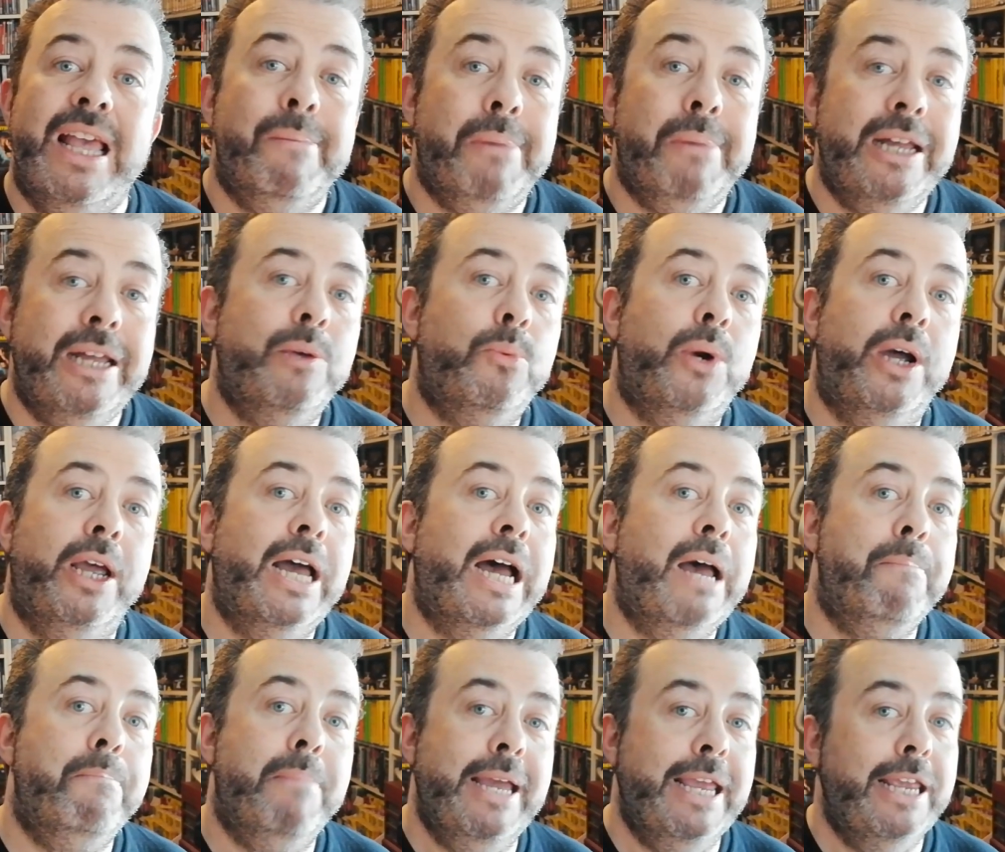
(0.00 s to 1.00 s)
By the way, I
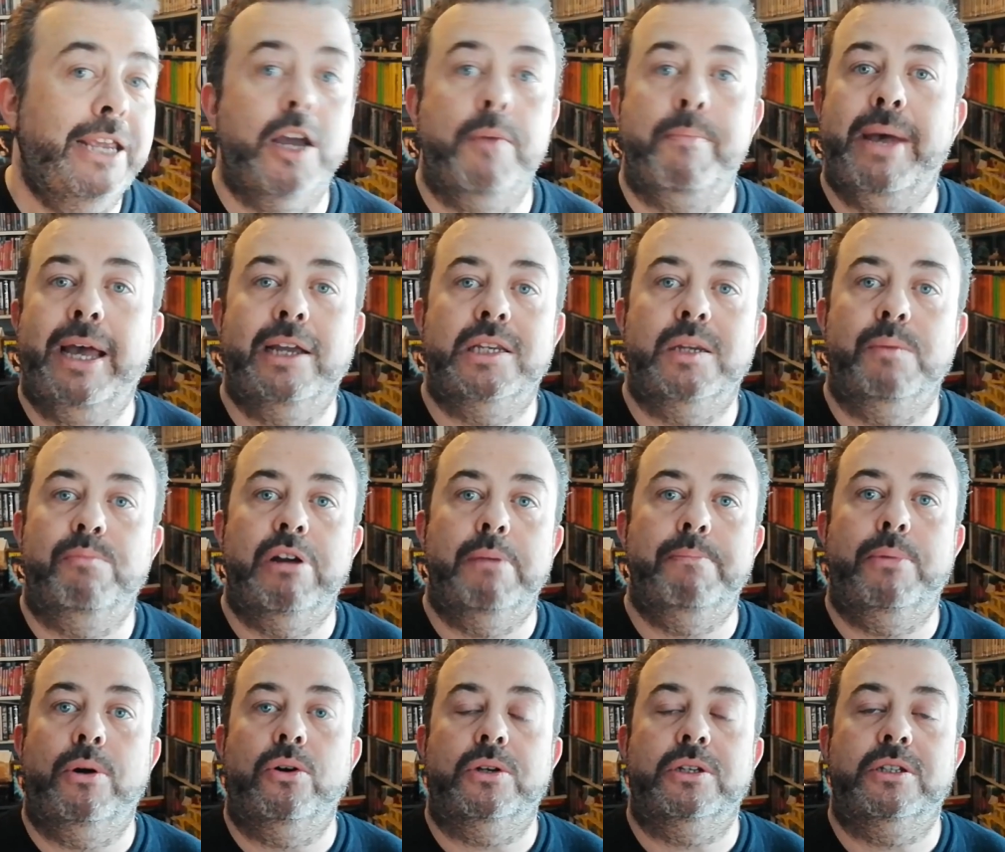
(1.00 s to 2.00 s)
may go back to
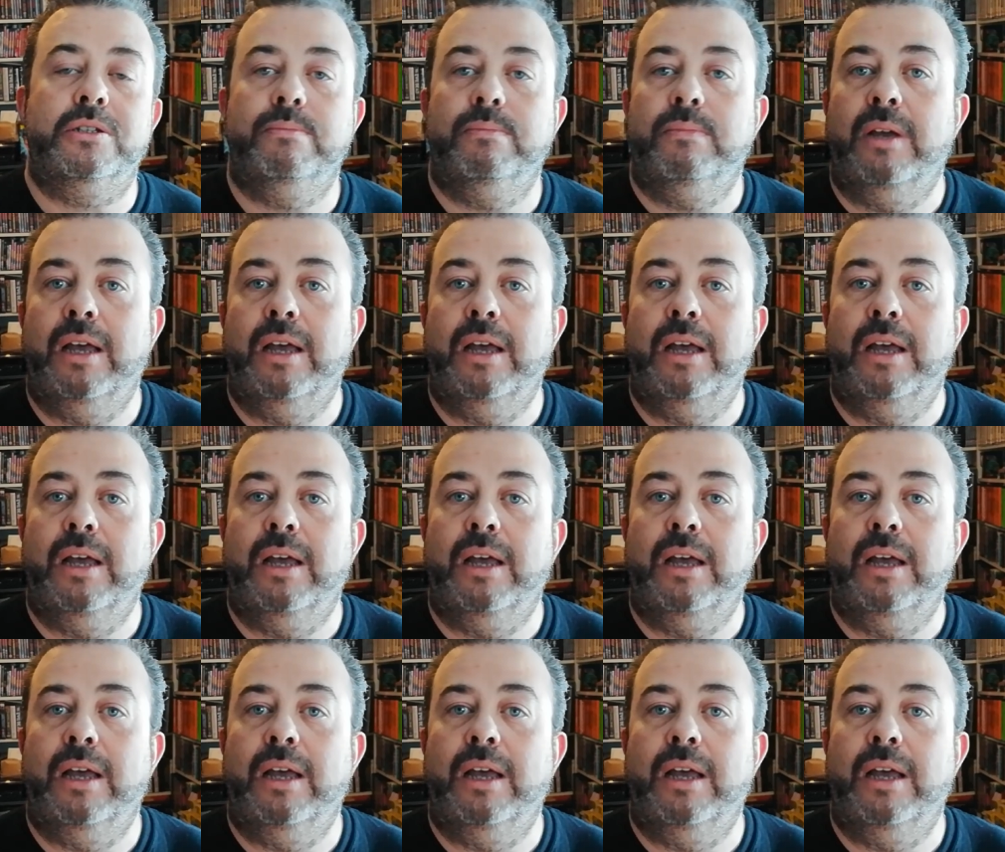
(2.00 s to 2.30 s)
Britbox.